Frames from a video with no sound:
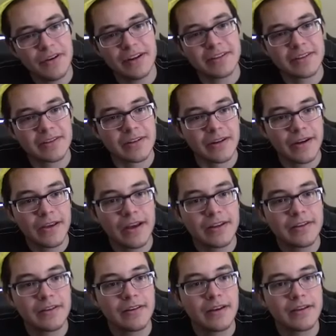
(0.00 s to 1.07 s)
not stuck, you have
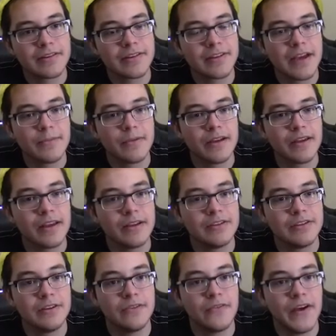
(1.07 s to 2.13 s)
to escape like that, you
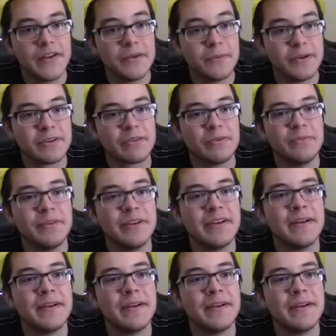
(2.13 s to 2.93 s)
just need to find the mushroom.